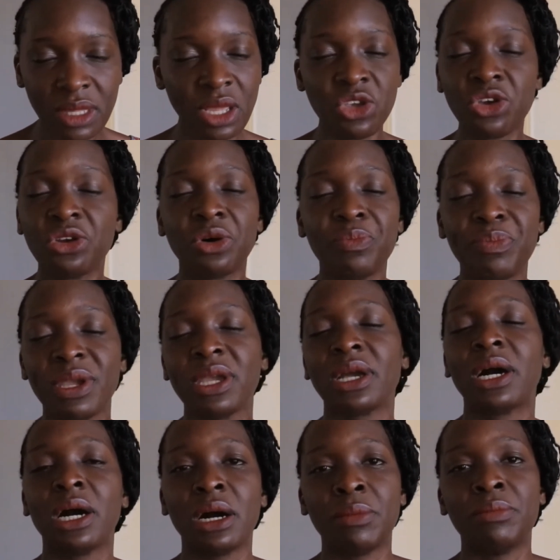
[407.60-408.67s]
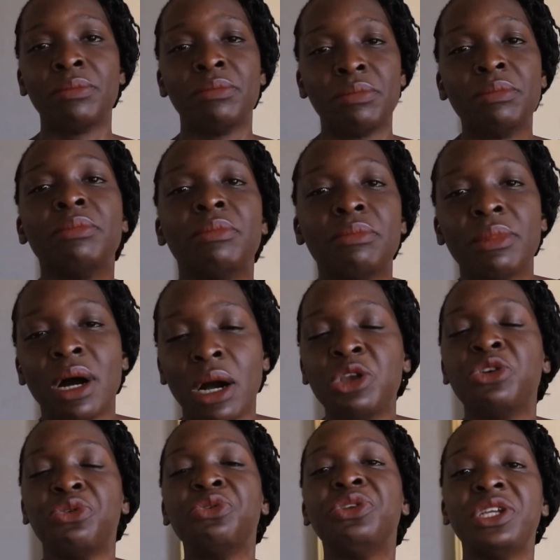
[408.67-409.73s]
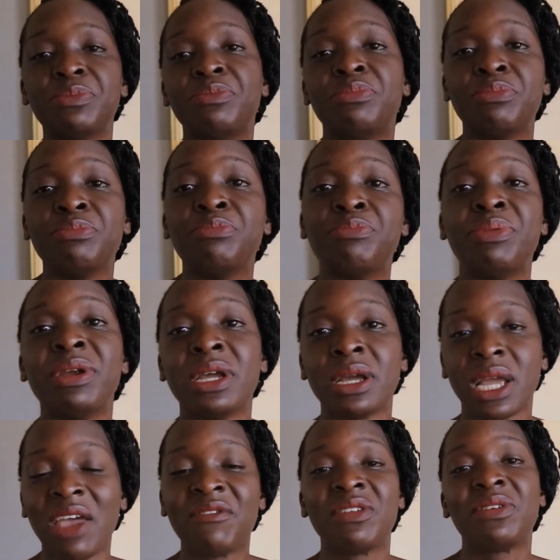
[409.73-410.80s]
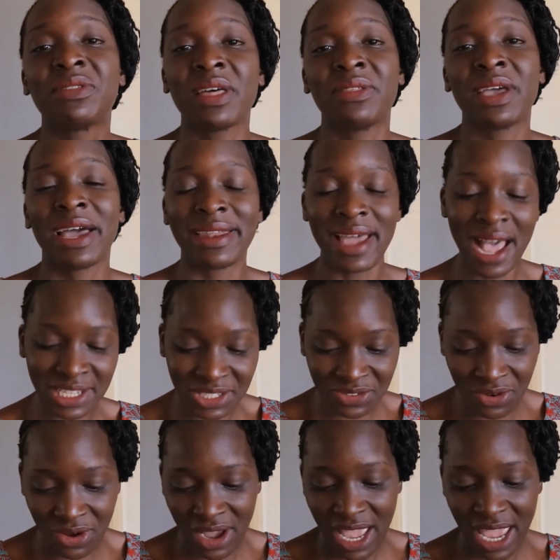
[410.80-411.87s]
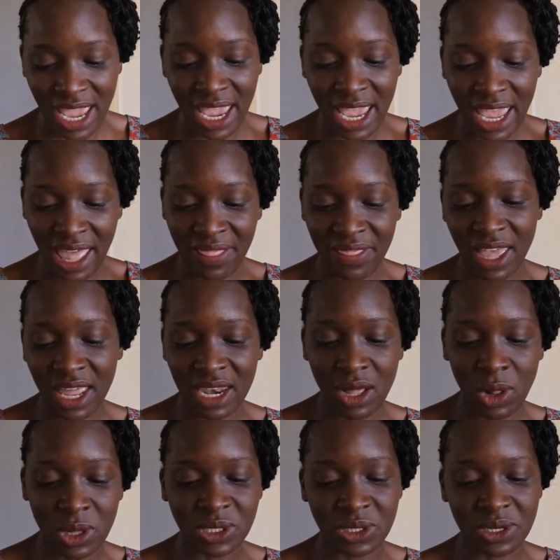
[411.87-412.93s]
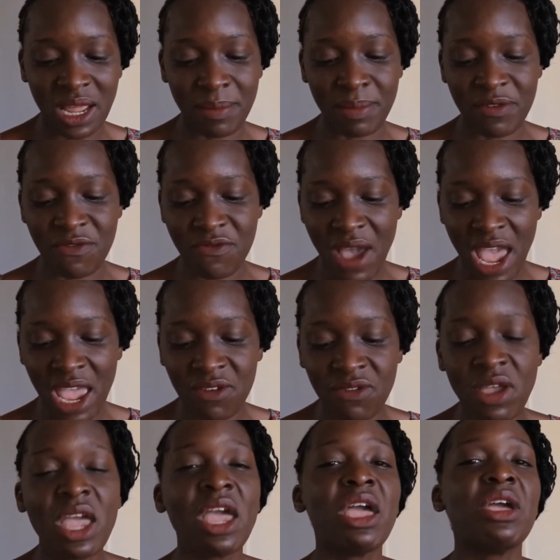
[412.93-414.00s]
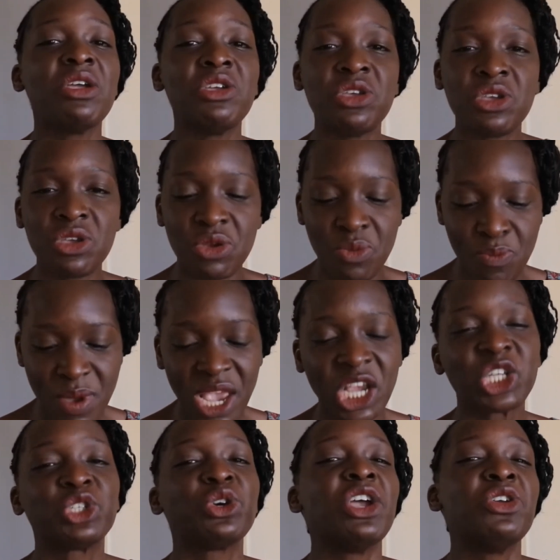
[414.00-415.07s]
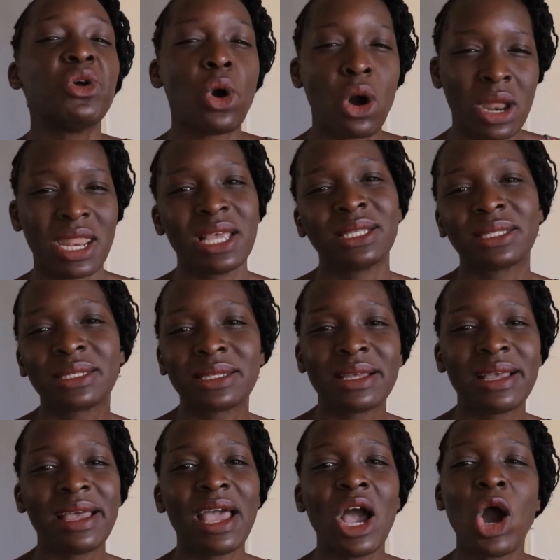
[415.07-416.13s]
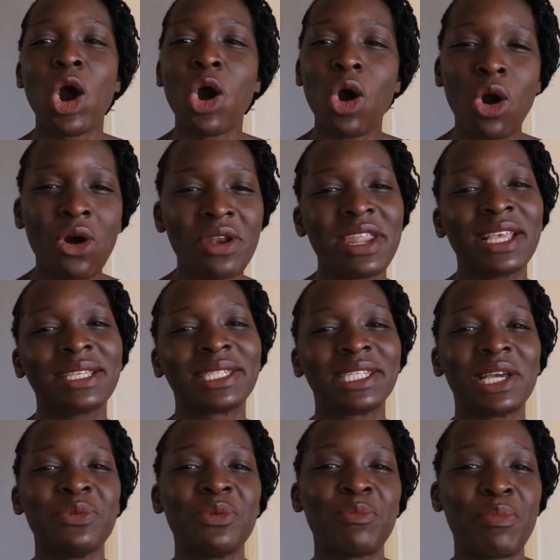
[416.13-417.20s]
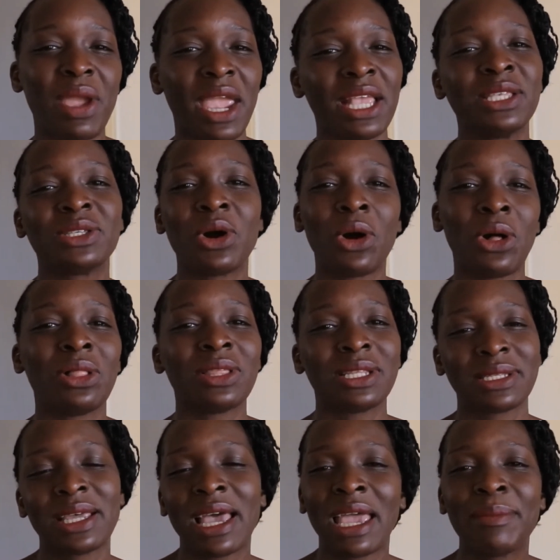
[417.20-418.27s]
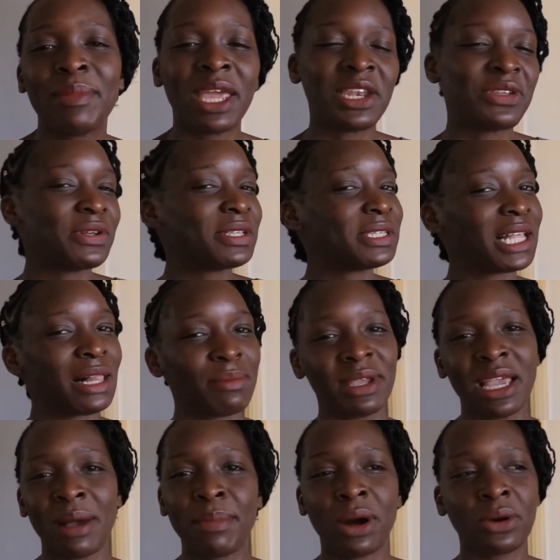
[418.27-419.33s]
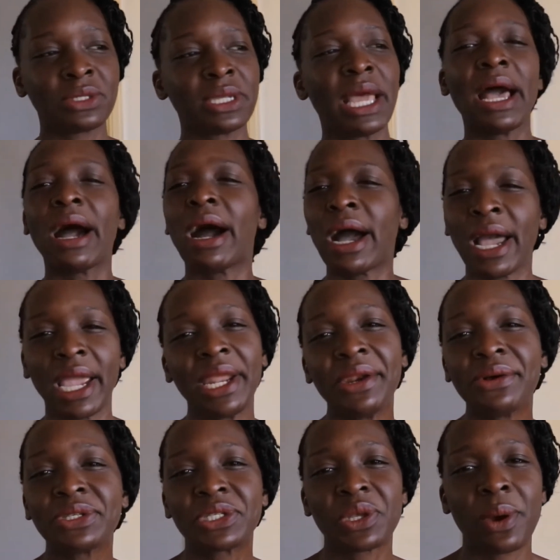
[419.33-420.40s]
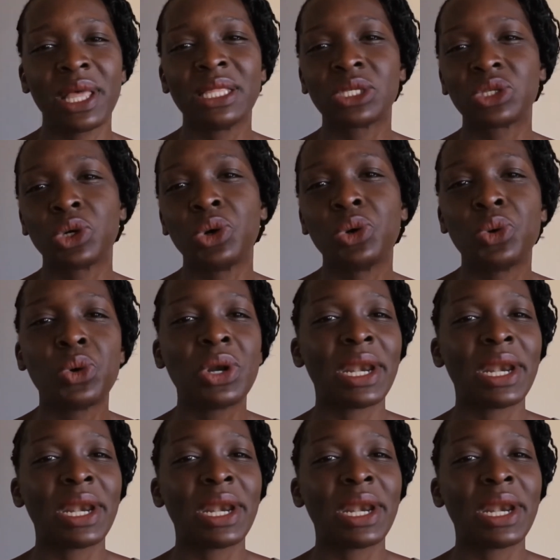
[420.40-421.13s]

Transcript: you're not being you didn't bring everything that they had asked for. And then also number 5, make sure you're honest. Honesty pays all the time. And don't tell me about, I know so and so who